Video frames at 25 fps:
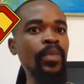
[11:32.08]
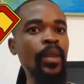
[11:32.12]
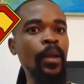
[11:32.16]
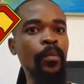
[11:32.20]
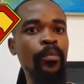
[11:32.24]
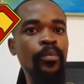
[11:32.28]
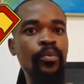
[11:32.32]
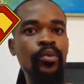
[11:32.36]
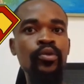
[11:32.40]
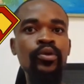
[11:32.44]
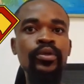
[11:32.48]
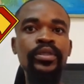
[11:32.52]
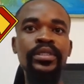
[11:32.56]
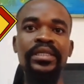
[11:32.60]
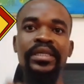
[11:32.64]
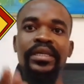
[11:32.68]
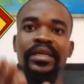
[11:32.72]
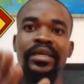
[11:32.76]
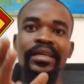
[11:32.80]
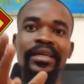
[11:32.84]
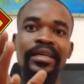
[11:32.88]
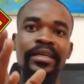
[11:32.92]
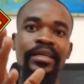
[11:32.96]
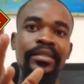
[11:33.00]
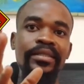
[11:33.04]
put
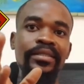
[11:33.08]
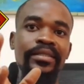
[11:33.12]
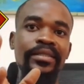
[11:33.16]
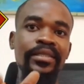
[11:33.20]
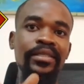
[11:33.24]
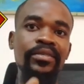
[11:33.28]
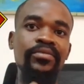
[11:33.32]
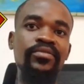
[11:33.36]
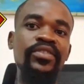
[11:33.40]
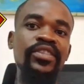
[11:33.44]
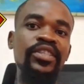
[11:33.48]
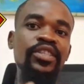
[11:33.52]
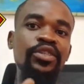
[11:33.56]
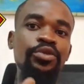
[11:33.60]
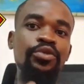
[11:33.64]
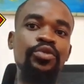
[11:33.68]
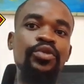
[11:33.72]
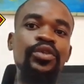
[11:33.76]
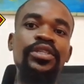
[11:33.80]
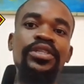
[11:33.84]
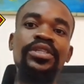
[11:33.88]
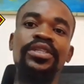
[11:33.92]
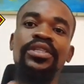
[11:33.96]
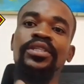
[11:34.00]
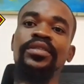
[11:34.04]
a TV
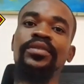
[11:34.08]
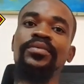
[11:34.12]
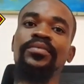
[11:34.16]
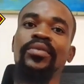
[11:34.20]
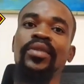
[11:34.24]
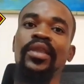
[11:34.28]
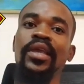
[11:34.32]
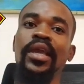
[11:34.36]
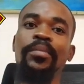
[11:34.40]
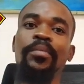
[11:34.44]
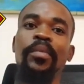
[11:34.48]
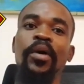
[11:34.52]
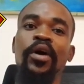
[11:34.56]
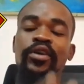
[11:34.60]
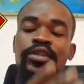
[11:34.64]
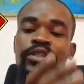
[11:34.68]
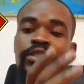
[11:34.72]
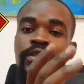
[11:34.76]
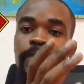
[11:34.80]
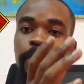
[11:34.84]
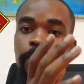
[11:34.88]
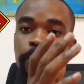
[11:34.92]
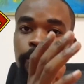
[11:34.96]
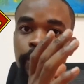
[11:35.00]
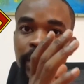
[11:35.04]
series
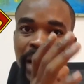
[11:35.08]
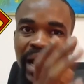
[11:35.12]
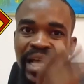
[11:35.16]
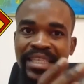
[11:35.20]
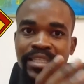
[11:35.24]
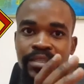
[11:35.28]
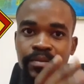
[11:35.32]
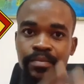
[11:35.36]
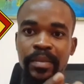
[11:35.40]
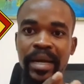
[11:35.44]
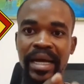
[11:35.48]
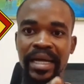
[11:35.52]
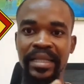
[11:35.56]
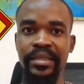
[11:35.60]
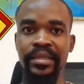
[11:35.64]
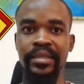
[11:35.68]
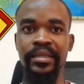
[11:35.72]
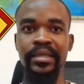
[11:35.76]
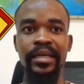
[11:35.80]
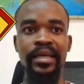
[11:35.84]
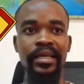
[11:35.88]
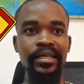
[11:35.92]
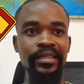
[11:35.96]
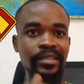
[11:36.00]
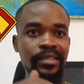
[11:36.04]
about
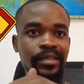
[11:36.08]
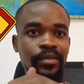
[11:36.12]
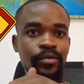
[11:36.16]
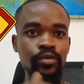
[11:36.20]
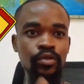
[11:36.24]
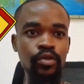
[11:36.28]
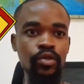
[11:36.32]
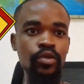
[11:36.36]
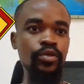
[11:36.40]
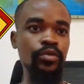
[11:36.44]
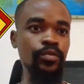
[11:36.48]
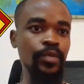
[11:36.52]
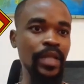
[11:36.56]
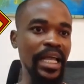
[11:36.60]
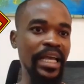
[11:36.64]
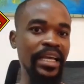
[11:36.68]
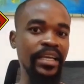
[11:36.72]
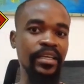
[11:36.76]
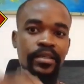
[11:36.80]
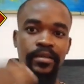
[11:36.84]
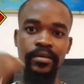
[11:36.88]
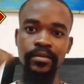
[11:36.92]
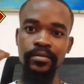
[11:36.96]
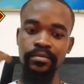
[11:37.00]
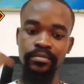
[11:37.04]
Batman as grown,
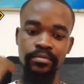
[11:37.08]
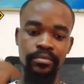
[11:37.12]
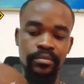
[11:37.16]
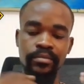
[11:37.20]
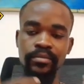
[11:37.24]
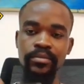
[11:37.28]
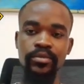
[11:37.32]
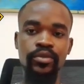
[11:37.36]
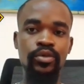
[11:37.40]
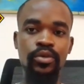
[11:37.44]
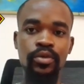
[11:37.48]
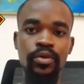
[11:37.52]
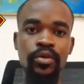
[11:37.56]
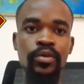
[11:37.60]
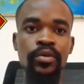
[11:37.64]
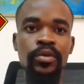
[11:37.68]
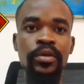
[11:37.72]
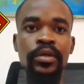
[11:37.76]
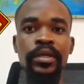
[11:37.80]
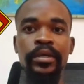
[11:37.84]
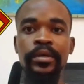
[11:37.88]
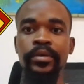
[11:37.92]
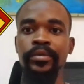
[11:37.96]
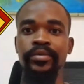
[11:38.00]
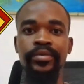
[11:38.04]

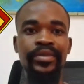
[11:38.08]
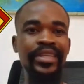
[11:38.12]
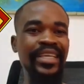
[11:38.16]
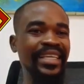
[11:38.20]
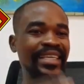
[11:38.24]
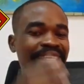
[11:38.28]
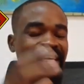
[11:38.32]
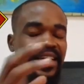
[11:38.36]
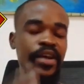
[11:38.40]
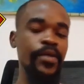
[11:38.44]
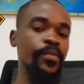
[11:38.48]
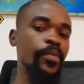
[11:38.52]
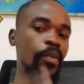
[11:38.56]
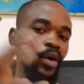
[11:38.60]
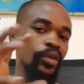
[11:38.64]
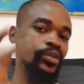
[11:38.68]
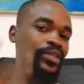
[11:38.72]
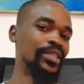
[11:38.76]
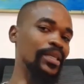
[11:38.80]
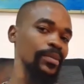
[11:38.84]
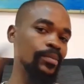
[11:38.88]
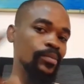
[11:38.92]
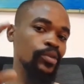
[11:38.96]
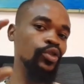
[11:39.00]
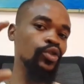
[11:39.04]
they care about
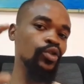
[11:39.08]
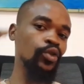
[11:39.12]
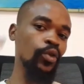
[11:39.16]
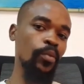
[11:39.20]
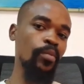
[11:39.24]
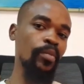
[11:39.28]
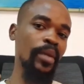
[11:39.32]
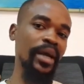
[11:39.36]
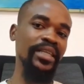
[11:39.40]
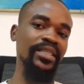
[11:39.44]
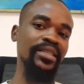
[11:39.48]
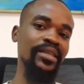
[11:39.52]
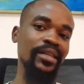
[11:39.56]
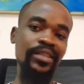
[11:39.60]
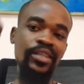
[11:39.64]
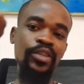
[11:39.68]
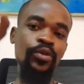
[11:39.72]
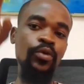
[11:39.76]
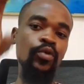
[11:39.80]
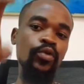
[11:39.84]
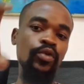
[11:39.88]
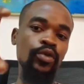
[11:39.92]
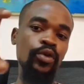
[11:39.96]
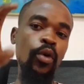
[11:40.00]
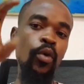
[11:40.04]
him so much that they
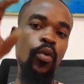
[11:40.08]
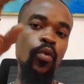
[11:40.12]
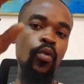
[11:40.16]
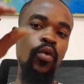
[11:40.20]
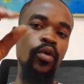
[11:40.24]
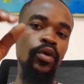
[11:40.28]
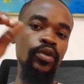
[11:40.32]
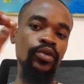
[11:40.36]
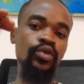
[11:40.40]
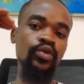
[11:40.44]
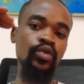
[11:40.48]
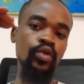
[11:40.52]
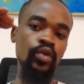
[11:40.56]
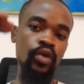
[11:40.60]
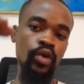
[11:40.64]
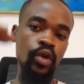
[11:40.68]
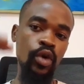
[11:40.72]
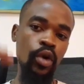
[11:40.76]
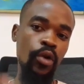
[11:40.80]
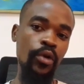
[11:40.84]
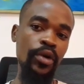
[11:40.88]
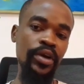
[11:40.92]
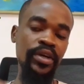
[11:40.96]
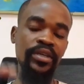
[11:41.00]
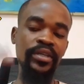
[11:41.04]
don't want to
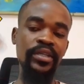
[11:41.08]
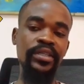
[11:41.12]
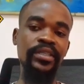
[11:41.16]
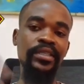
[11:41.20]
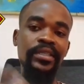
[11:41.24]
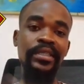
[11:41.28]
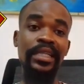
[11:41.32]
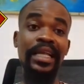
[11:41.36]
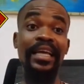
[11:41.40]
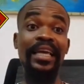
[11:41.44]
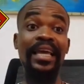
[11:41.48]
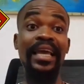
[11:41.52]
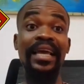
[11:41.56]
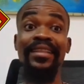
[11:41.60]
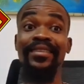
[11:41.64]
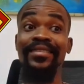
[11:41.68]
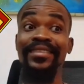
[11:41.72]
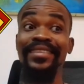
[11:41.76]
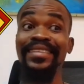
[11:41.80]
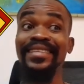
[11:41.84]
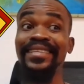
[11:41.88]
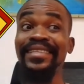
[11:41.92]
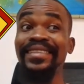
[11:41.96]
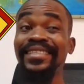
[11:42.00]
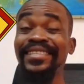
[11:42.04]
lower his, and
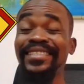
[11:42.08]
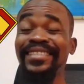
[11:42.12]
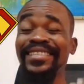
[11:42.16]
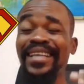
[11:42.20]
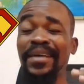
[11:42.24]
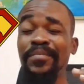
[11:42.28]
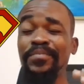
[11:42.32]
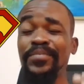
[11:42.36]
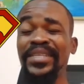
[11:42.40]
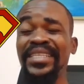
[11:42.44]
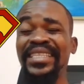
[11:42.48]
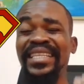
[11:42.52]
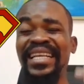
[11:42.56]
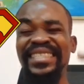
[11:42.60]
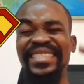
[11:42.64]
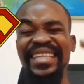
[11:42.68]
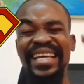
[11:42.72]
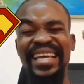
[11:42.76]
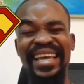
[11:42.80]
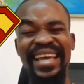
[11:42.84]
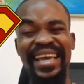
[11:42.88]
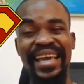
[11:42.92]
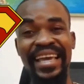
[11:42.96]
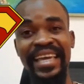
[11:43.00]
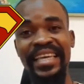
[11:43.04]
this is something that
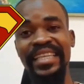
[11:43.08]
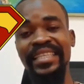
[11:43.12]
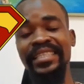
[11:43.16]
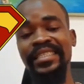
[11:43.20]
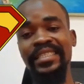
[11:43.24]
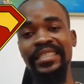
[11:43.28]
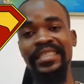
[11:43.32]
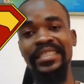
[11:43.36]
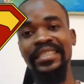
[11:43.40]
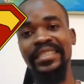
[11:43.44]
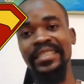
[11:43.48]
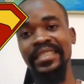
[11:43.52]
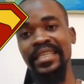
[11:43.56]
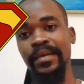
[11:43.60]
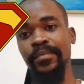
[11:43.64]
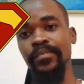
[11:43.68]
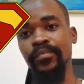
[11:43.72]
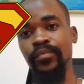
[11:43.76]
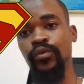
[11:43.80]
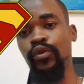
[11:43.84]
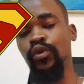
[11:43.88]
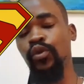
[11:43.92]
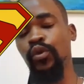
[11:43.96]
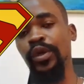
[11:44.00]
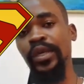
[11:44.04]
I hate
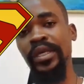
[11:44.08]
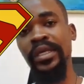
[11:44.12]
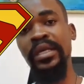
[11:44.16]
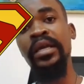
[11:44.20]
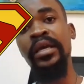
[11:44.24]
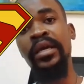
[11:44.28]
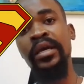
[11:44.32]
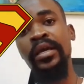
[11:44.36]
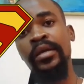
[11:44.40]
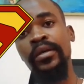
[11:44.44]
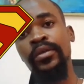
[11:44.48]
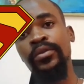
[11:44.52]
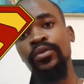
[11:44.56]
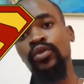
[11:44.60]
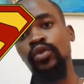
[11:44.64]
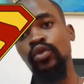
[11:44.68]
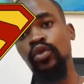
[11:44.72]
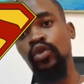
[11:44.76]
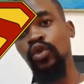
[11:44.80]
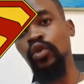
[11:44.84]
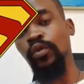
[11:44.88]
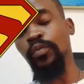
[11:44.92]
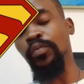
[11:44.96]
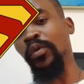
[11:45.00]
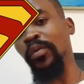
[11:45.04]
them doing to
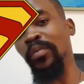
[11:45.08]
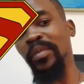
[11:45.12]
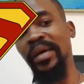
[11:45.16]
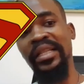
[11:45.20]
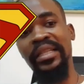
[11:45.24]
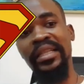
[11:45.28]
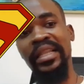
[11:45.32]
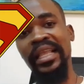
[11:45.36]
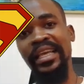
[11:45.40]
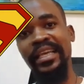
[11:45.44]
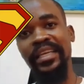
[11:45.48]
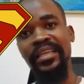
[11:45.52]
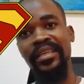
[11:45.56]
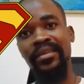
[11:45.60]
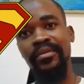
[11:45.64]
Superman.